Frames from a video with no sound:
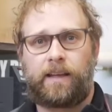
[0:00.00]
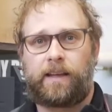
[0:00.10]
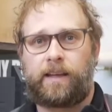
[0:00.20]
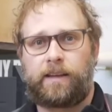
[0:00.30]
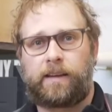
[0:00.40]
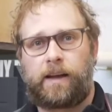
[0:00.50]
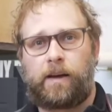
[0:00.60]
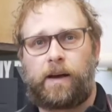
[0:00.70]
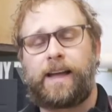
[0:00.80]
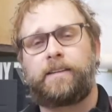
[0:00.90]
and
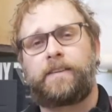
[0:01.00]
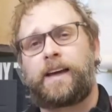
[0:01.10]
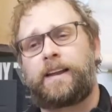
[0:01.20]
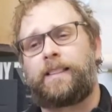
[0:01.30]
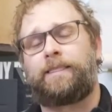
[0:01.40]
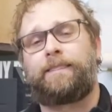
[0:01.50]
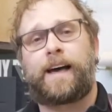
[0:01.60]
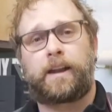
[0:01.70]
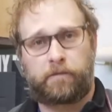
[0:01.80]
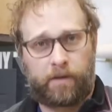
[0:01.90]
I have had a
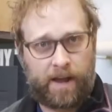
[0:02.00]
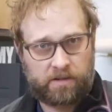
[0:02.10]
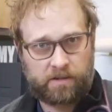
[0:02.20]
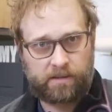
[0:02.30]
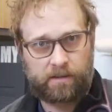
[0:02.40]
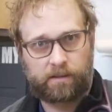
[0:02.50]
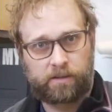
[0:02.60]
lot of fractures lately,